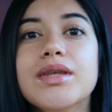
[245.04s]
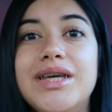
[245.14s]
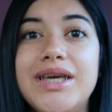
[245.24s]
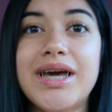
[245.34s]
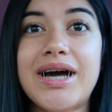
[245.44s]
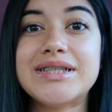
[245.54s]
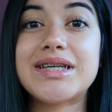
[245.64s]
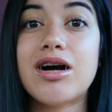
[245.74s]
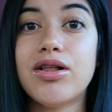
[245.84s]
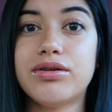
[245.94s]
he
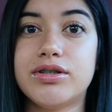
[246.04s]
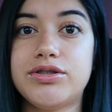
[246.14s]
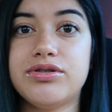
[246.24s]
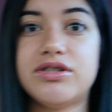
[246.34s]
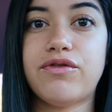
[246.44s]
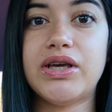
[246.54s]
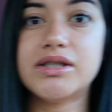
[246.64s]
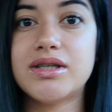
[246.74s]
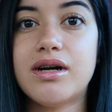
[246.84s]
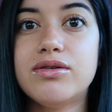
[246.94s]
has color to his
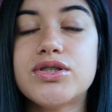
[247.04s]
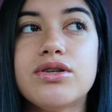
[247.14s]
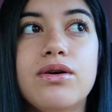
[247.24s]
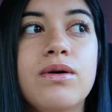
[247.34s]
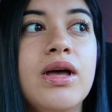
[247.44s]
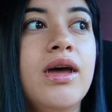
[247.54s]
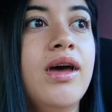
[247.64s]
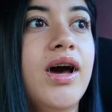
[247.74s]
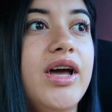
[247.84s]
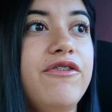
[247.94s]
face now. So
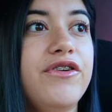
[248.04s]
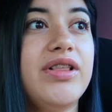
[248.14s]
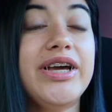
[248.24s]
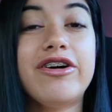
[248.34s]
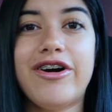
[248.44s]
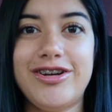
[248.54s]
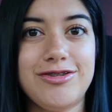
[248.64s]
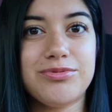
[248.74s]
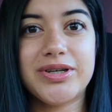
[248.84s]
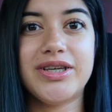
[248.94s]
I feel like God
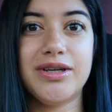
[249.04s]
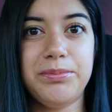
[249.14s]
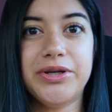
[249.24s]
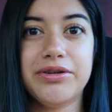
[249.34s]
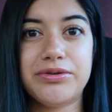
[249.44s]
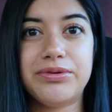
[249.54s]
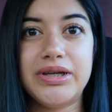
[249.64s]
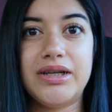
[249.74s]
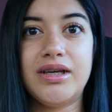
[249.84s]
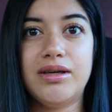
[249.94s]
is working a miracle
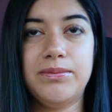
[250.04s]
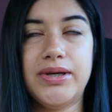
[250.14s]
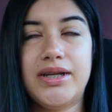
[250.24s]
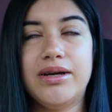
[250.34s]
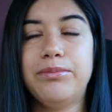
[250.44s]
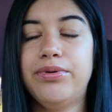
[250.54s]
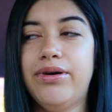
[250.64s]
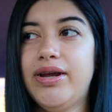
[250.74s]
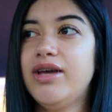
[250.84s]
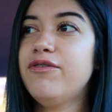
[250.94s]
in him, and I'm
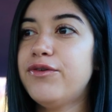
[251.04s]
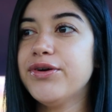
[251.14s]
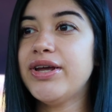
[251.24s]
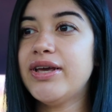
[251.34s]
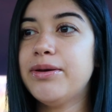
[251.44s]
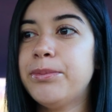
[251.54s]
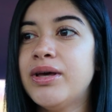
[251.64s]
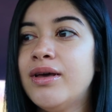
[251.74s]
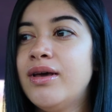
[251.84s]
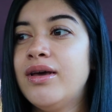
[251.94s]
praying for
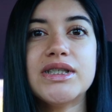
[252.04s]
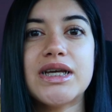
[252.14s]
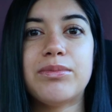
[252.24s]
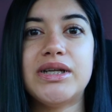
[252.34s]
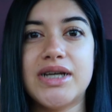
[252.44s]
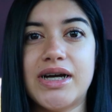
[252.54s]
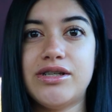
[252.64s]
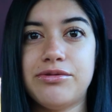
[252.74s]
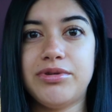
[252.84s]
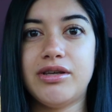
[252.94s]
him. He was like my
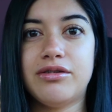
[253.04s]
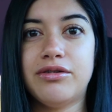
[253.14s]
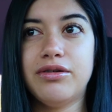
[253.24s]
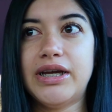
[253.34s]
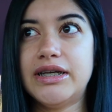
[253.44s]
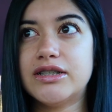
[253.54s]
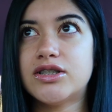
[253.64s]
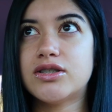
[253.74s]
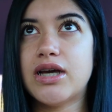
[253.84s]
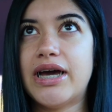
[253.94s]
dad to me, you know, like
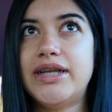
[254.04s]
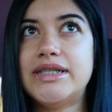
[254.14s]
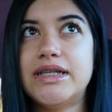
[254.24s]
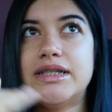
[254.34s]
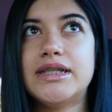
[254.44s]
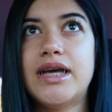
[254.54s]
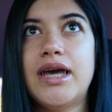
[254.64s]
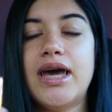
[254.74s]
I didn't